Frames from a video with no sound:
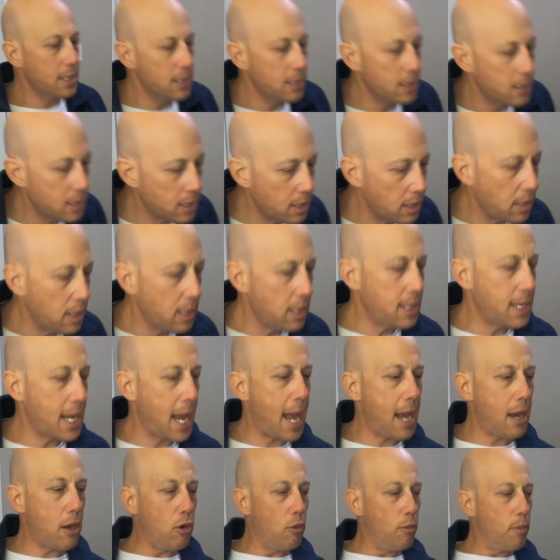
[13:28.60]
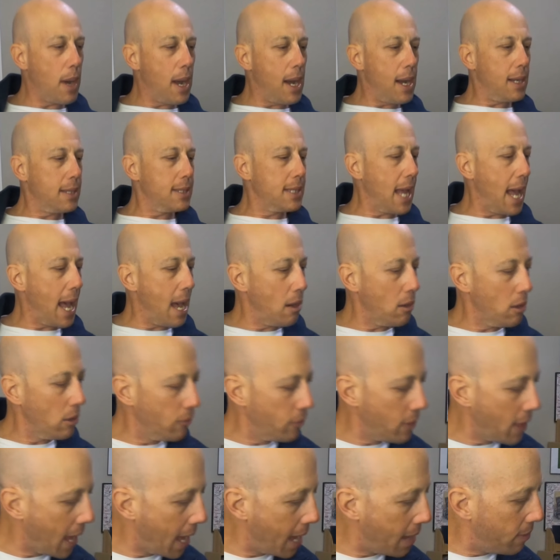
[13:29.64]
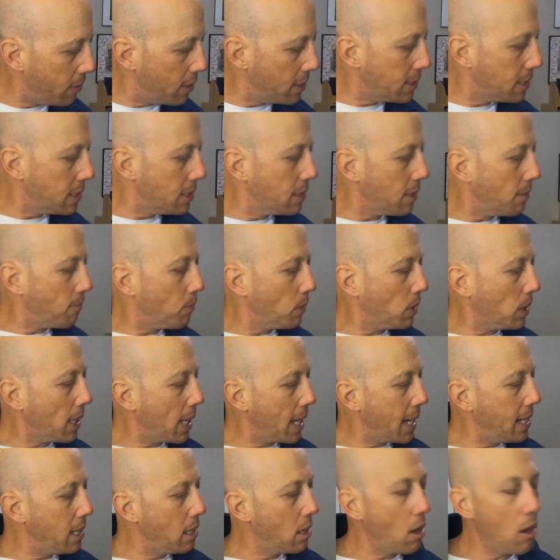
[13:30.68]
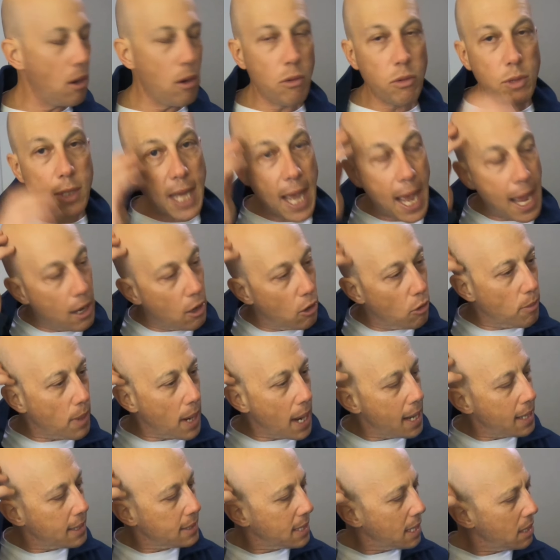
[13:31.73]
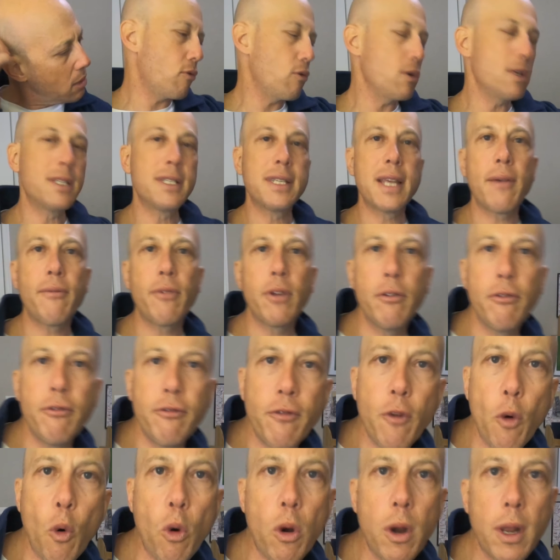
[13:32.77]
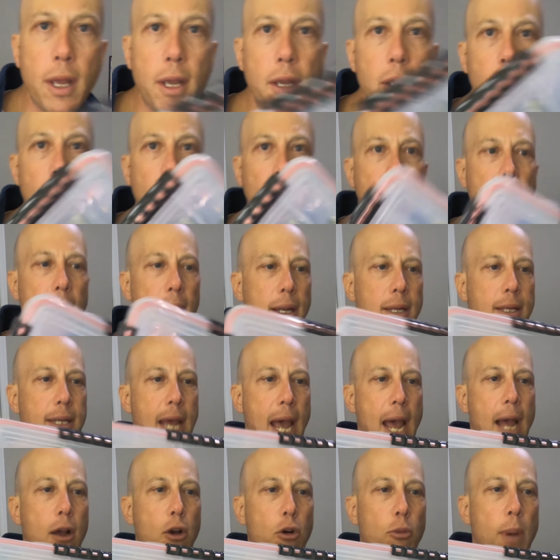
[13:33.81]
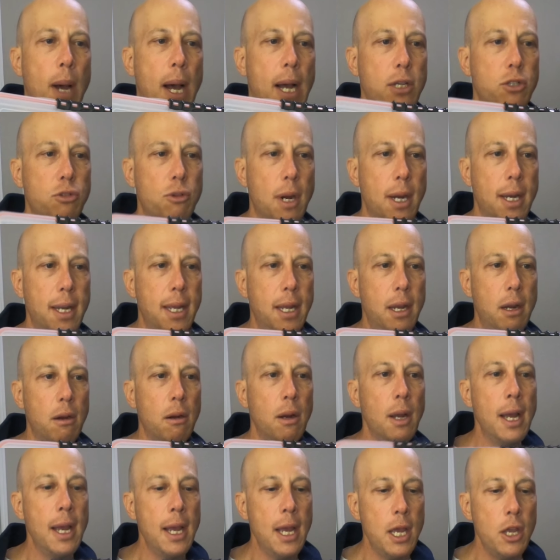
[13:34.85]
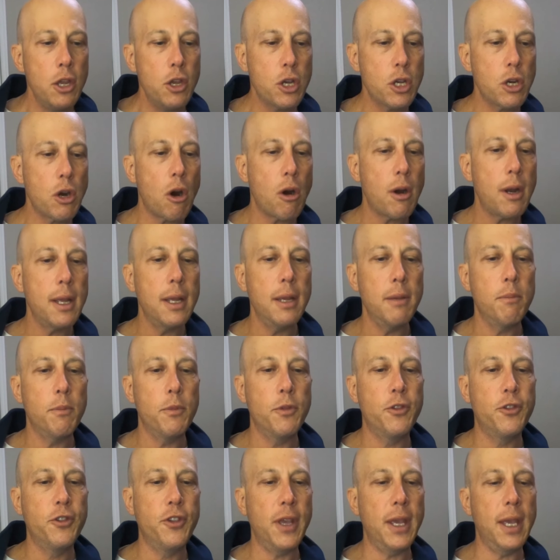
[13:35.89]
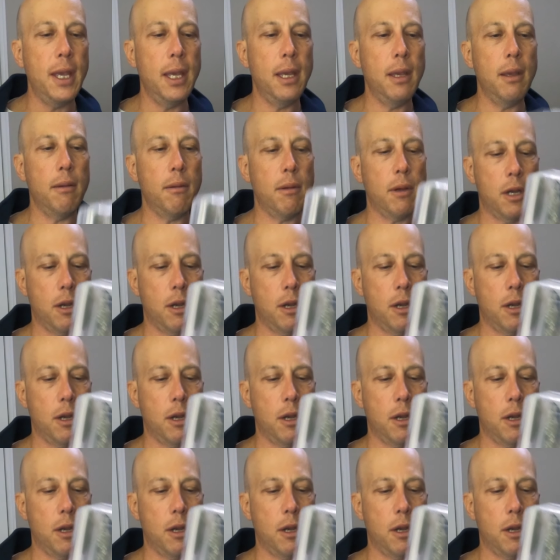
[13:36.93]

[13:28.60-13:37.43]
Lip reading: is the tackle box out of that. This is a Plano tackle box, 3740 tackle box right here. You can already see